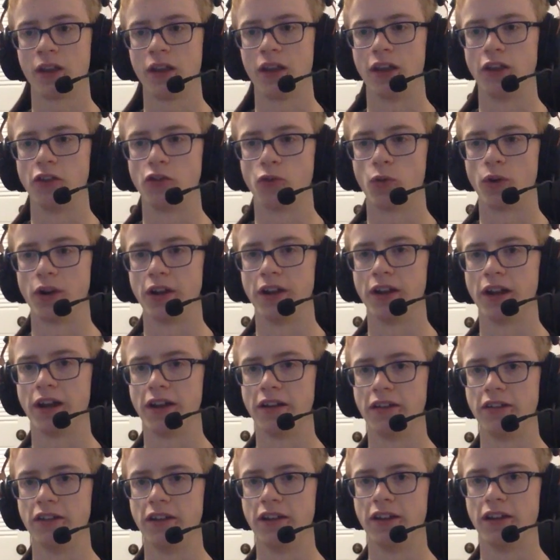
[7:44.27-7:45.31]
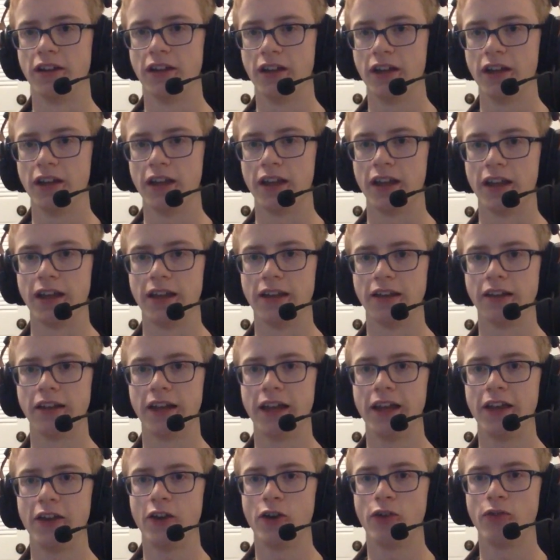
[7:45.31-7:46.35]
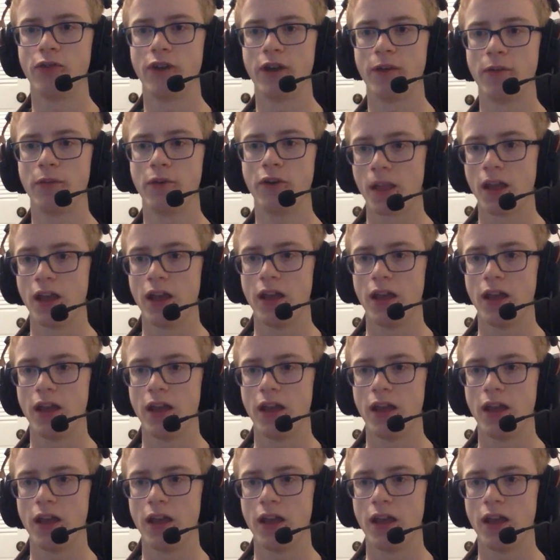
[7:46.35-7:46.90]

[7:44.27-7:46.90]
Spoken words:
in 2019. In late November,